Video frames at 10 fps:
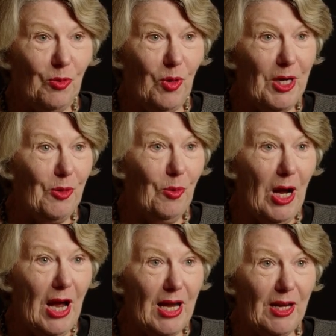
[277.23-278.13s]
went
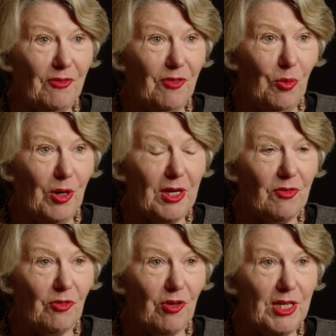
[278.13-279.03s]
away for
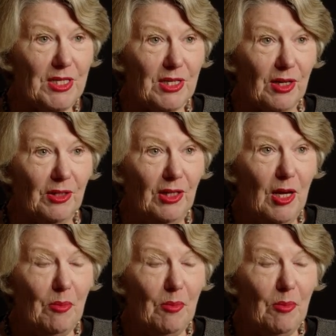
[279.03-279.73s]
whatever reason,